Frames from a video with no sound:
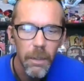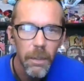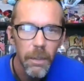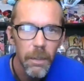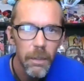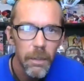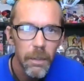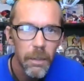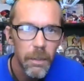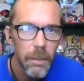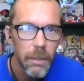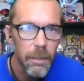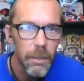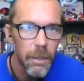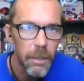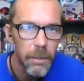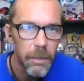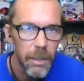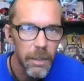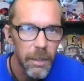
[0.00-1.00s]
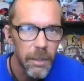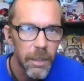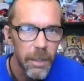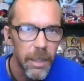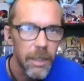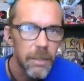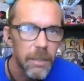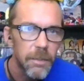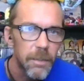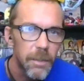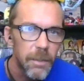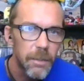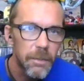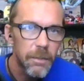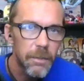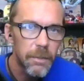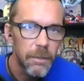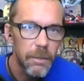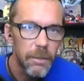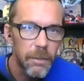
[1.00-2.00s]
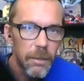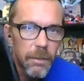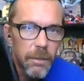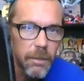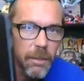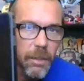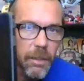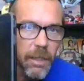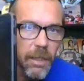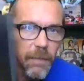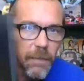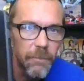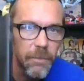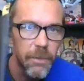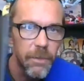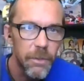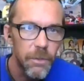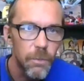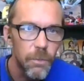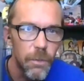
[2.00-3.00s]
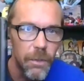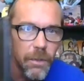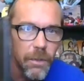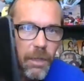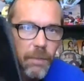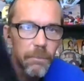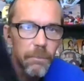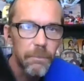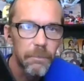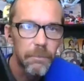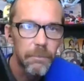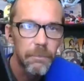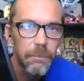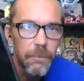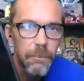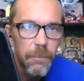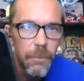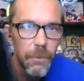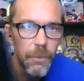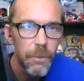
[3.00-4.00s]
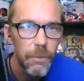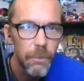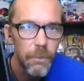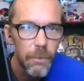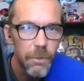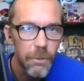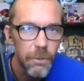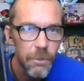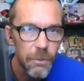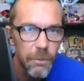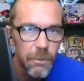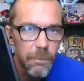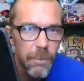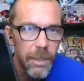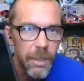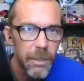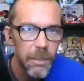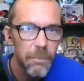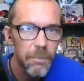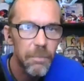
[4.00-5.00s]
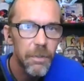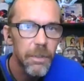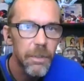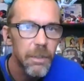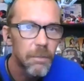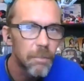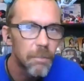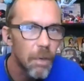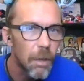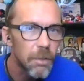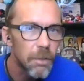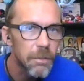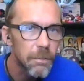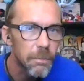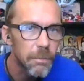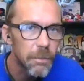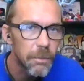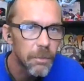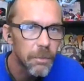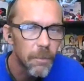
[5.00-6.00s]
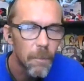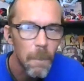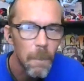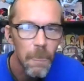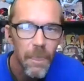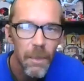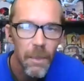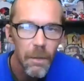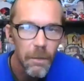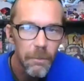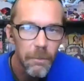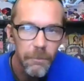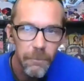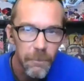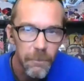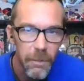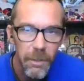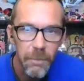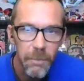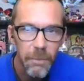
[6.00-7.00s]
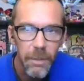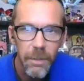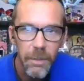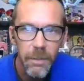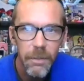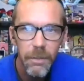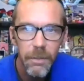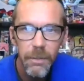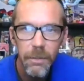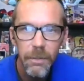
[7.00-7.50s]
cannot gain access unless they have this with them, which should make it pretty impossible for anybody to